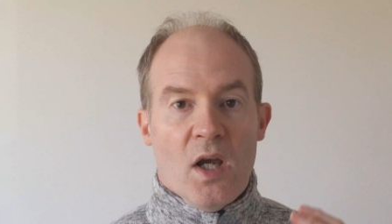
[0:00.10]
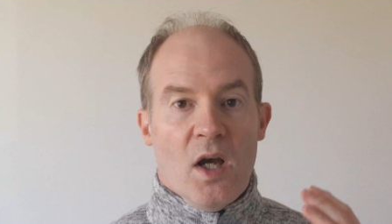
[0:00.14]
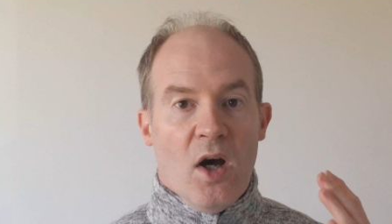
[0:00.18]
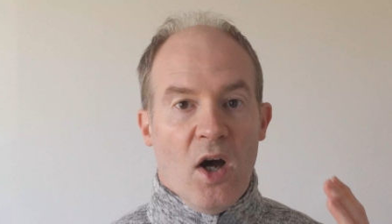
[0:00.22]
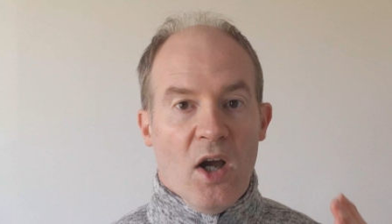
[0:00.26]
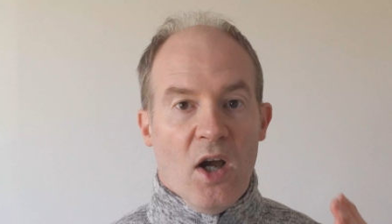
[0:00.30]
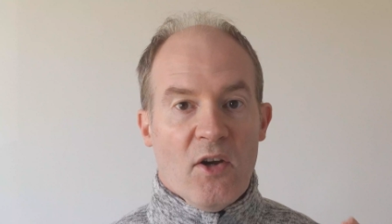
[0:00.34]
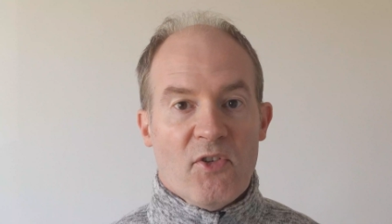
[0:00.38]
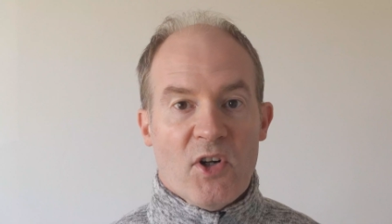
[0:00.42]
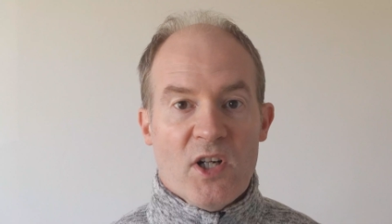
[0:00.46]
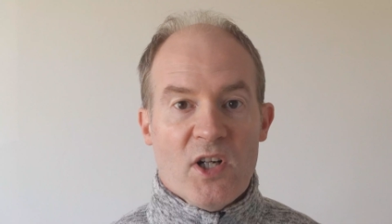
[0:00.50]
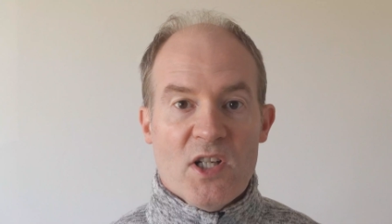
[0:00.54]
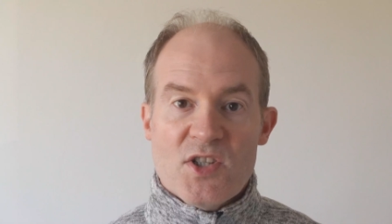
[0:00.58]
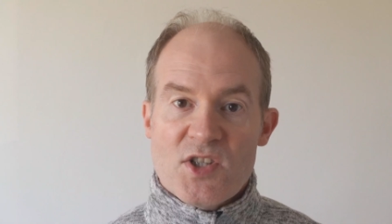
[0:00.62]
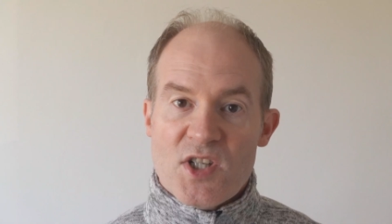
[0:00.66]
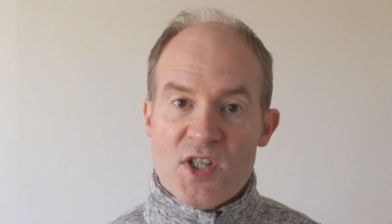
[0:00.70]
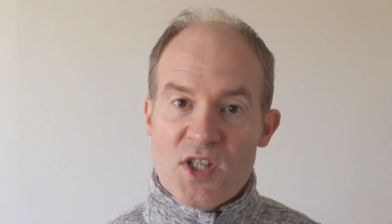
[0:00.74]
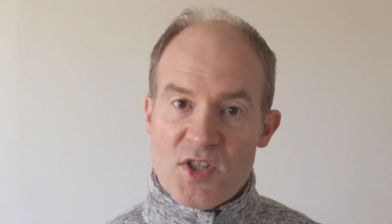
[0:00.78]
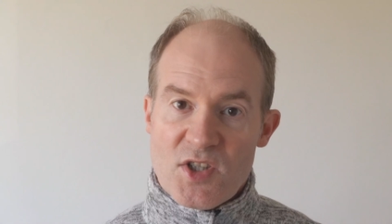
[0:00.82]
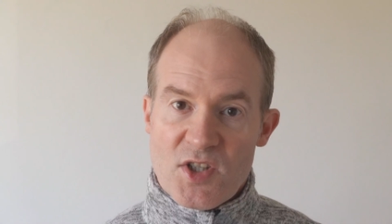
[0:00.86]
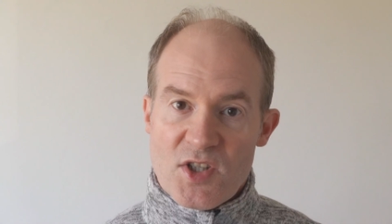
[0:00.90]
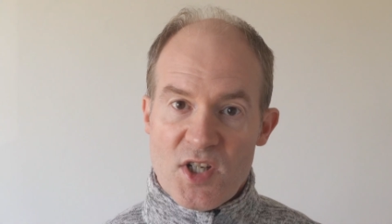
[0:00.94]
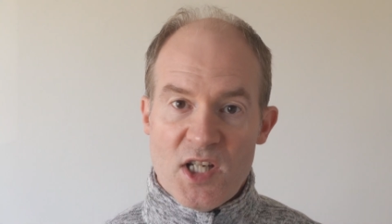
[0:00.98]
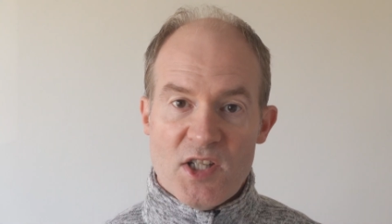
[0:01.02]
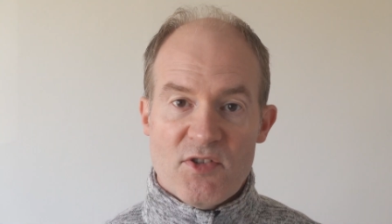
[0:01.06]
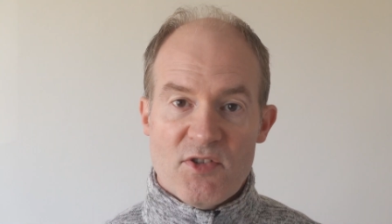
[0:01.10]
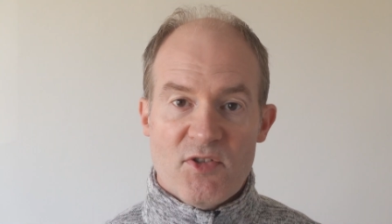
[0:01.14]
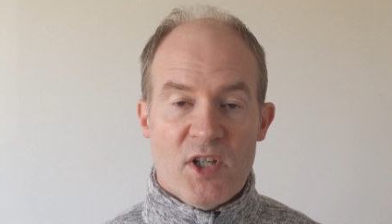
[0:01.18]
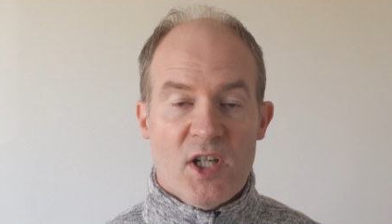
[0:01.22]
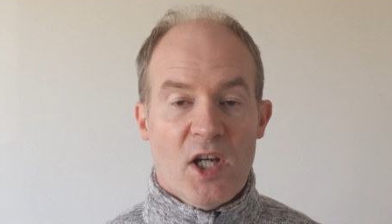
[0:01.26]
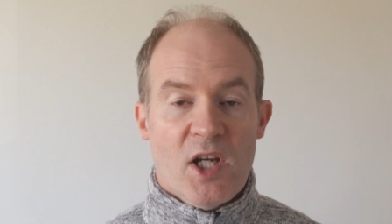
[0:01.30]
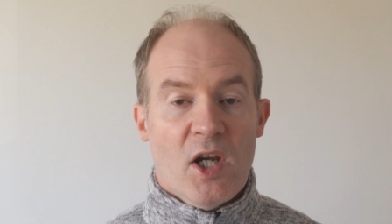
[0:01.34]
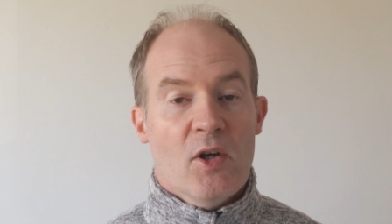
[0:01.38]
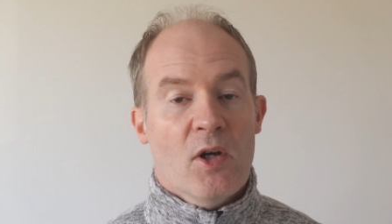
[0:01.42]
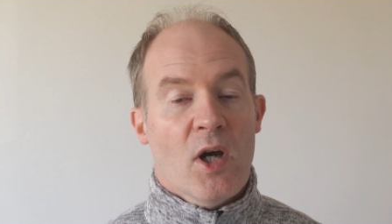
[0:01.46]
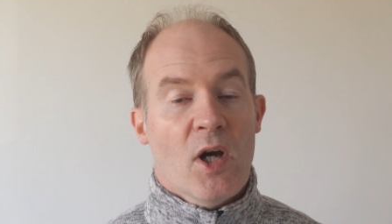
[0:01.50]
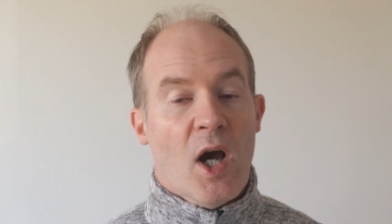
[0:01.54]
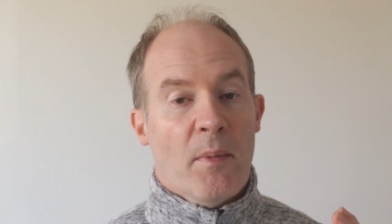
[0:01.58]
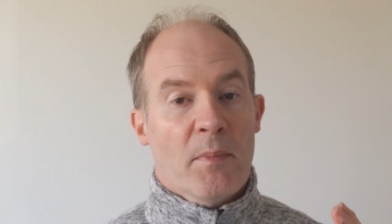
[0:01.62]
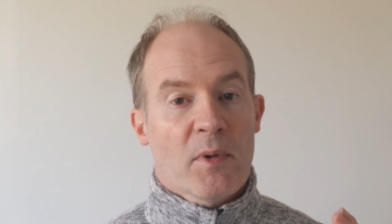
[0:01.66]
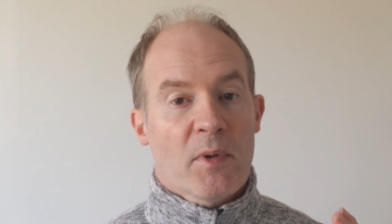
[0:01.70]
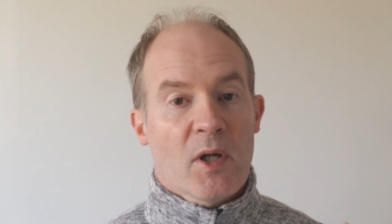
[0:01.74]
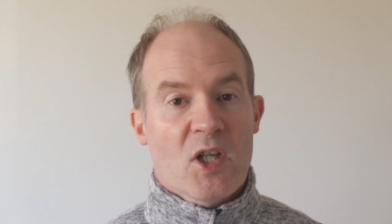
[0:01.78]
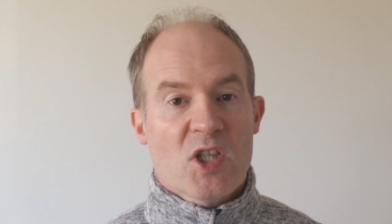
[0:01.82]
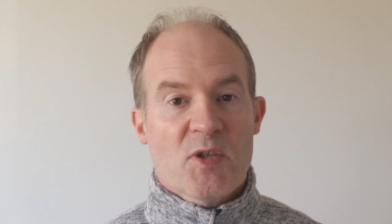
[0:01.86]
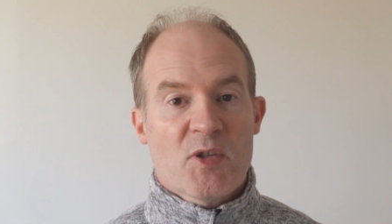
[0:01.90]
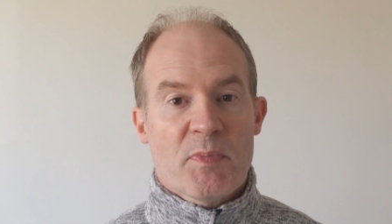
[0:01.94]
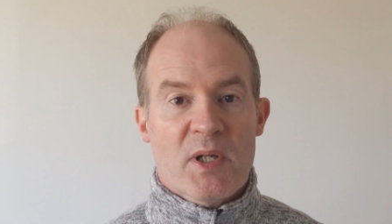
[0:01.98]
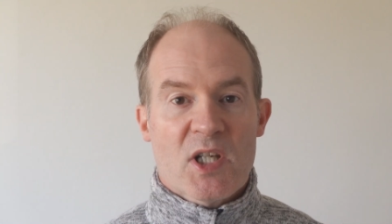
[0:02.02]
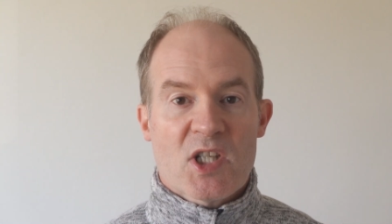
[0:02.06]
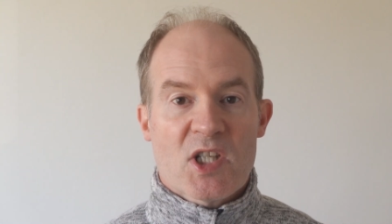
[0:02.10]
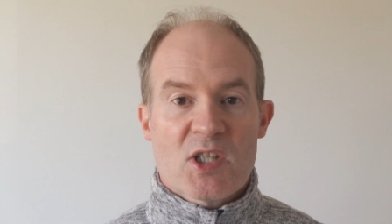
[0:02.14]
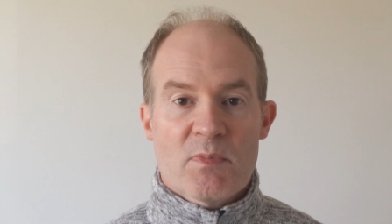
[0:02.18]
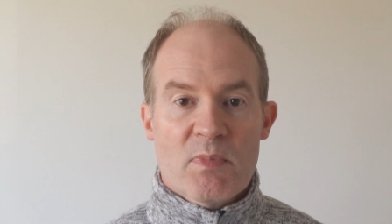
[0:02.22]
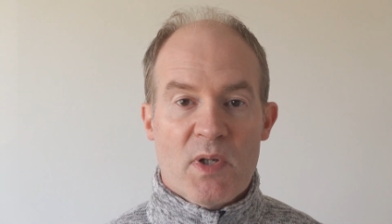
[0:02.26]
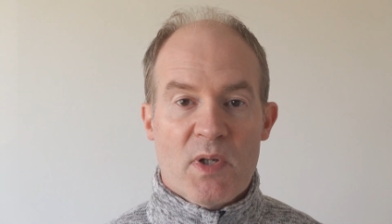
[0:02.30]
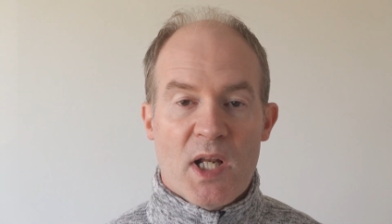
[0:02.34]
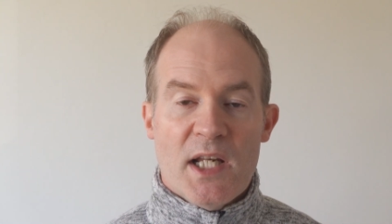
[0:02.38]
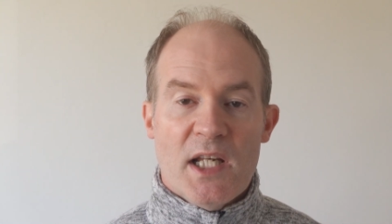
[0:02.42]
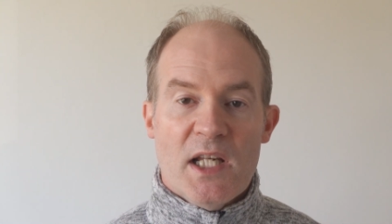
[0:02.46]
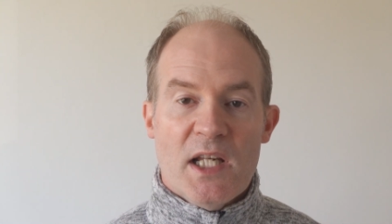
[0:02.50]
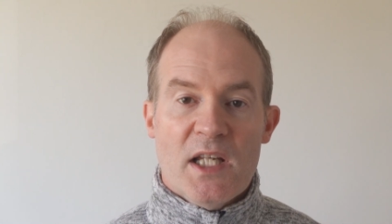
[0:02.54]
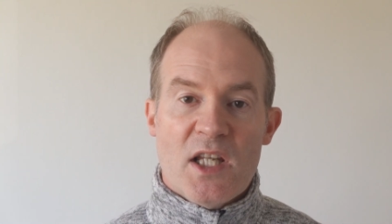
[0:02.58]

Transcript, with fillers: Hi friends, in today's video I'm going to be explaining